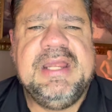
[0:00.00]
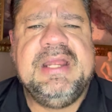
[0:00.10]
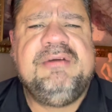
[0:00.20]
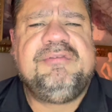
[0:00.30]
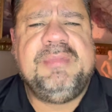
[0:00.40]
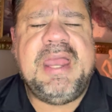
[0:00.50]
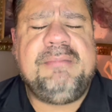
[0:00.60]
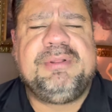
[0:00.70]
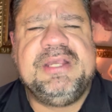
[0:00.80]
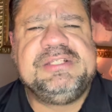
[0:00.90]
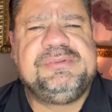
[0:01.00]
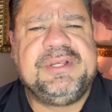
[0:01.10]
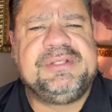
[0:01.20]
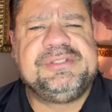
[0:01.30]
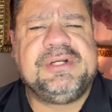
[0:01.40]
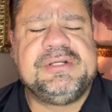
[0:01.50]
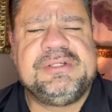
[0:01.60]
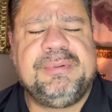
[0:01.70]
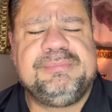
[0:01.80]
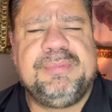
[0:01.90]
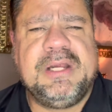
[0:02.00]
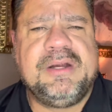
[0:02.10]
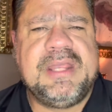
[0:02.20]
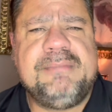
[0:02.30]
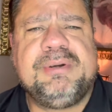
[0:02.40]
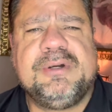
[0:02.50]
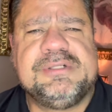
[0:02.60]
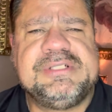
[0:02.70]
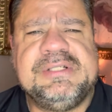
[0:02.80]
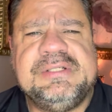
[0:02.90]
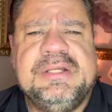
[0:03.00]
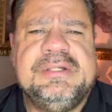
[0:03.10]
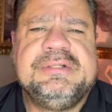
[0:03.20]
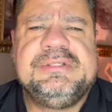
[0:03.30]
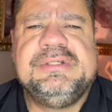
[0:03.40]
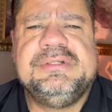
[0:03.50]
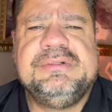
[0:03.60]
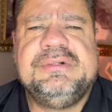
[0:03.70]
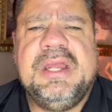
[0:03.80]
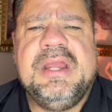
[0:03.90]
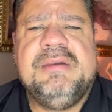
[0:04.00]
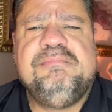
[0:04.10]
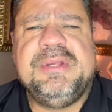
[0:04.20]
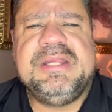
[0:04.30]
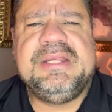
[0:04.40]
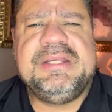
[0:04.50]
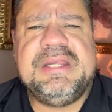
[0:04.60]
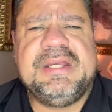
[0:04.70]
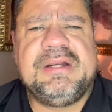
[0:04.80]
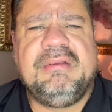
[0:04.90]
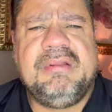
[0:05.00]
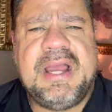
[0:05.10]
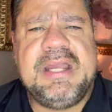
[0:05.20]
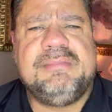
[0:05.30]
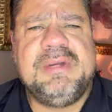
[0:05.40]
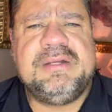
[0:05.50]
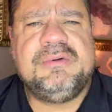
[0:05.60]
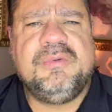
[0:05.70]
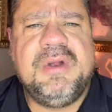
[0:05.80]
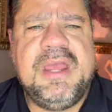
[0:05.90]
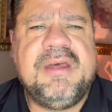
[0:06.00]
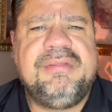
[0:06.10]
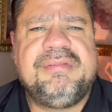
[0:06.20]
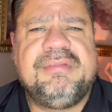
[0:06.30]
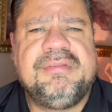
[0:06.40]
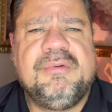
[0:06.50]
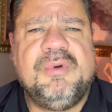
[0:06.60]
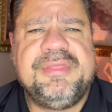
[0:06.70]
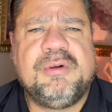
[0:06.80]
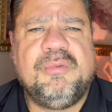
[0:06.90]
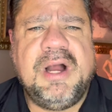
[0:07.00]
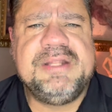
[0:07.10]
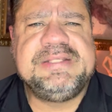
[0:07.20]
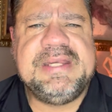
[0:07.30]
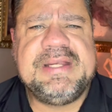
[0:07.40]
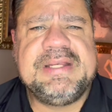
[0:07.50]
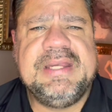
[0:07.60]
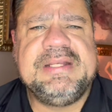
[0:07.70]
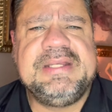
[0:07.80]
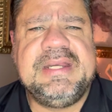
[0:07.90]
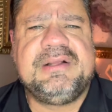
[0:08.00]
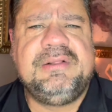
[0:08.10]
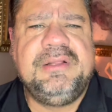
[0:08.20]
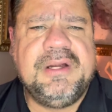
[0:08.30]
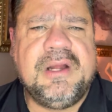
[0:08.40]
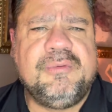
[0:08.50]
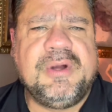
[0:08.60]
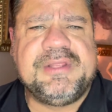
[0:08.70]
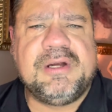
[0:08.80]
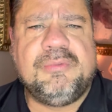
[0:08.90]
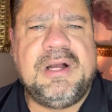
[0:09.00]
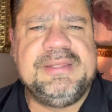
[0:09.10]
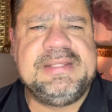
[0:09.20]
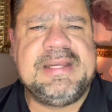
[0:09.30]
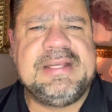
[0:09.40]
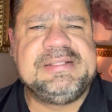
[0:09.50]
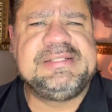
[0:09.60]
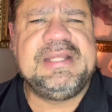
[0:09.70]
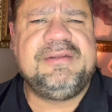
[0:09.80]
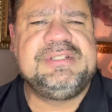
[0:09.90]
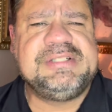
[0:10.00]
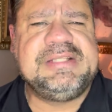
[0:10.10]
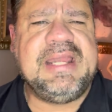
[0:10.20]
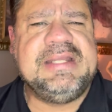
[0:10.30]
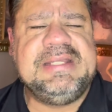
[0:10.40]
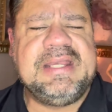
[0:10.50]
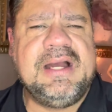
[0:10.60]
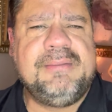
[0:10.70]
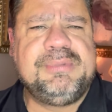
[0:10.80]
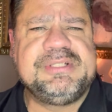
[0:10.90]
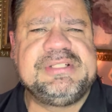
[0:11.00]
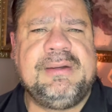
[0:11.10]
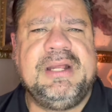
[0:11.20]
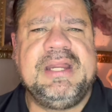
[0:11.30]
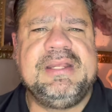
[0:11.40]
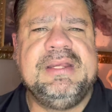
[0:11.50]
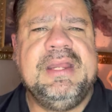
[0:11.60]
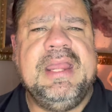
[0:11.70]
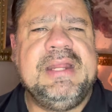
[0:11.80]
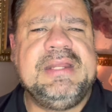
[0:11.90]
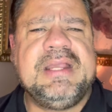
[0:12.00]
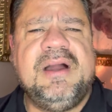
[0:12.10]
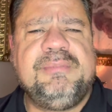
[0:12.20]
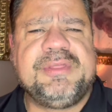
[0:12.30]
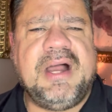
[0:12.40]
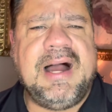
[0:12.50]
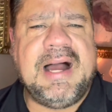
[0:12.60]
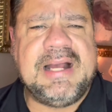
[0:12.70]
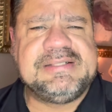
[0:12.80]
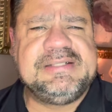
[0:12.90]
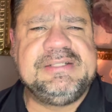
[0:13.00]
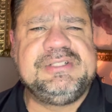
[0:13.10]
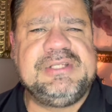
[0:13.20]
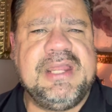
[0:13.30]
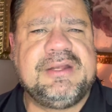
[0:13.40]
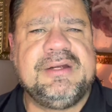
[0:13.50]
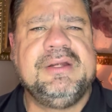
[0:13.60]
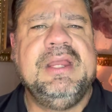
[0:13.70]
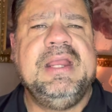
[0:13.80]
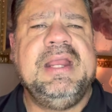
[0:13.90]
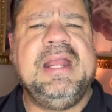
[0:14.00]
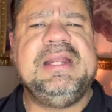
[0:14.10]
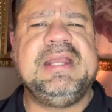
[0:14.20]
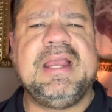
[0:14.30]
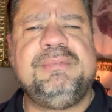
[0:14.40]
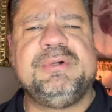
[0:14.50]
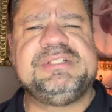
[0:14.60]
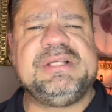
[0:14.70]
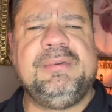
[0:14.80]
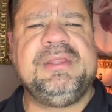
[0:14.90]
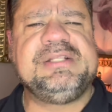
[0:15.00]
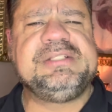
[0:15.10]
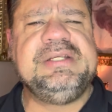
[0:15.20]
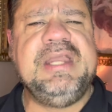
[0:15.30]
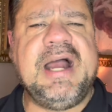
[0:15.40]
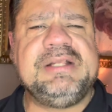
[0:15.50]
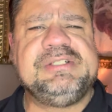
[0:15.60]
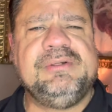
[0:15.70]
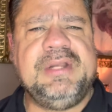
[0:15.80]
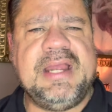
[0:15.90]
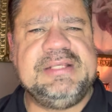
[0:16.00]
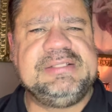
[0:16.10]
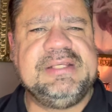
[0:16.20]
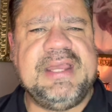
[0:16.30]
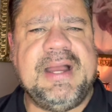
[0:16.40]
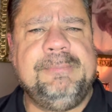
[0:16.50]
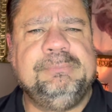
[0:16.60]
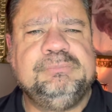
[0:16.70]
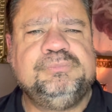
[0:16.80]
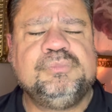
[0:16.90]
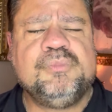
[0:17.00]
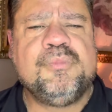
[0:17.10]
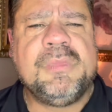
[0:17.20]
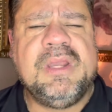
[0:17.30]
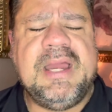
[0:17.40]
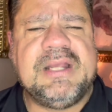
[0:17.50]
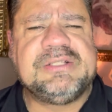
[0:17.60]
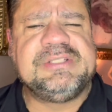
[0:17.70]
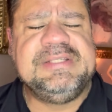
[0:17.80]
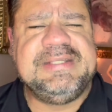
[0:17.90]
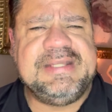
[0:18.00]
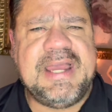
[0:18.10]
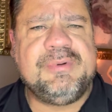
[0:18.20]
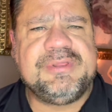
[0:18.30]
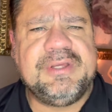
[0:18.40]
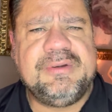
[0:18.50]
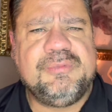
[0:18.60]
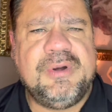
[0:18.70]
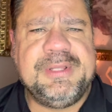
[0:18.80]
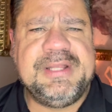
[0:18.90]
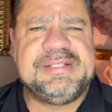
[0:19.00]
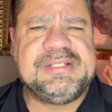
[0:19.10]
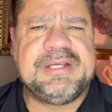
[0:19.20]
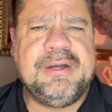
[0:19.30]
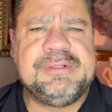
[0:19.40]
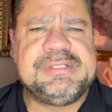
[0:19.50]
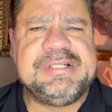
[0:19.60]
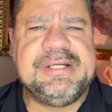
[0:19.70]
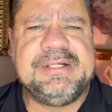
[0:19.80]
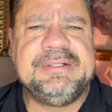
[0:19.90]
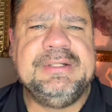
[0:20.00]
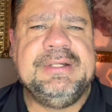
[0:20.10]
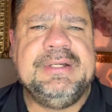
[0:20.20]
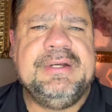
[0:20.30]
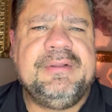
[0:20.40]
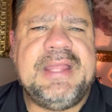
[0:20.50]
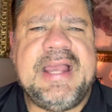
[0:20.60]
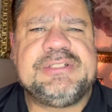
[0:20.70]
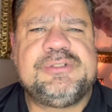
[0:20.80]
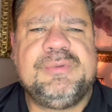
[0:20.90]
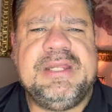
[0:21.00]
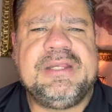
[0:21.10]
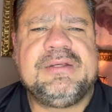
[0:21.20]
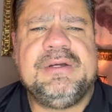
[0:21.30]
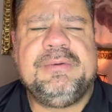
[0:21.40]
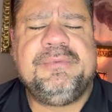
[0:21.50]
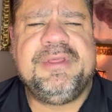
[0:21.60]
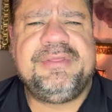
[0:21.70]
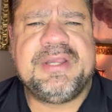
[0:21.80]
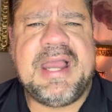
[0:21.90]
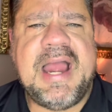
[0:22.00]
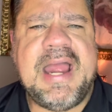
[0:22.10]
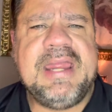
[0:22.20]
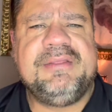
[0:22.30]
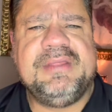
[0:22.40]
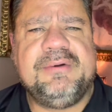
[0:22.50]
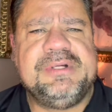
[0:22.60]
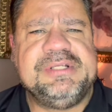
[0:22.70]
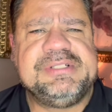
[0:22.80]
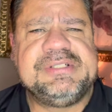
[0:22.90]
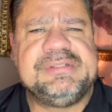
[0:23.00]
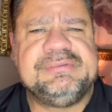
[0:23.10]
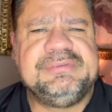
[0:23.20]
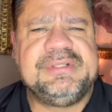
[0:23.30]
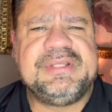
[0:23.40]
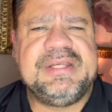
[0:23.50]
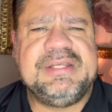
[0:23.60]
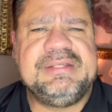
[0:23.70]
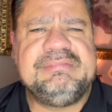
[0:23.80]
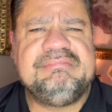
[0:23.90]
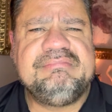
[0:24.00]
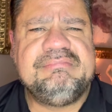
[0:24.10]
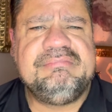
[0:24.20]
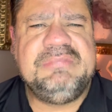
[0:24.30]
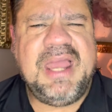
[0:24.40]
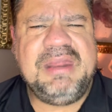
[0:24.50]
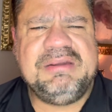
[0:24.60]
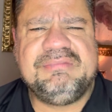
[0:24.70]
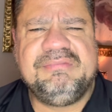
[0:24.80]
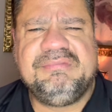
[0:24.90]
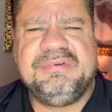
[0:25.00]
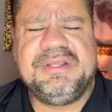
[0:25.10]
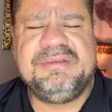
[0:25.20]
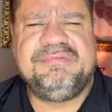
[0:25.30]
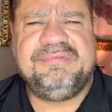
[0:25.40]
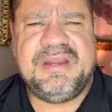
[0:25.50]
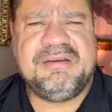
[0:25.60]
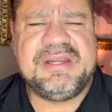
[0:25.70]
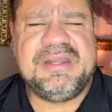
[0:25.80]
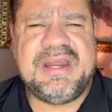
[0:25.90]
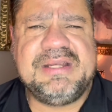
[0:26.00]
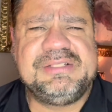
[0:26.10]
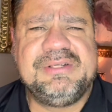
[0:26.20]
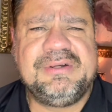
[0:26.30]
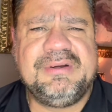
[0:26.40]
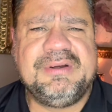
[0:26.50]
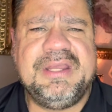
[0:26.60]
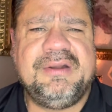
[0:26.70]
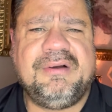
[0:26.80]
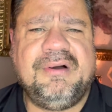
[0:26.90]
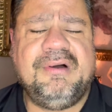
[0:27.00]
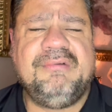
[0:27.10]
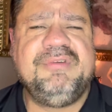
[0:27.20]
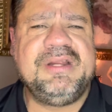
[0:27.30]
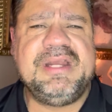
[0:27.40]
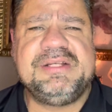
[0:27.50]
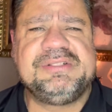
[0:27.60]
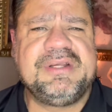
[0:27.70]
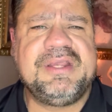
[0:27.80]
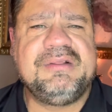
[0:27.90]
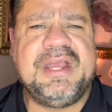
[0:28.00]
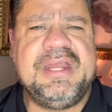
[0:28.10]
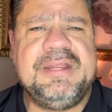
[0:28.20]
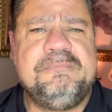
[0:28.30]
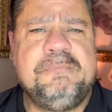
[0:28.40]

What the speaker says: From that place, we can start to prepare that person to be in alignment with what they're wanting and getting clear on what they're wanting, instead of just ending up with somebody, ending up with a hostage taker, ending up with somebody that's not so nice to them. I actually did that with a woman that's a coach here last week, with a guy that was really not really very nice to her at all. Very nice looking lady.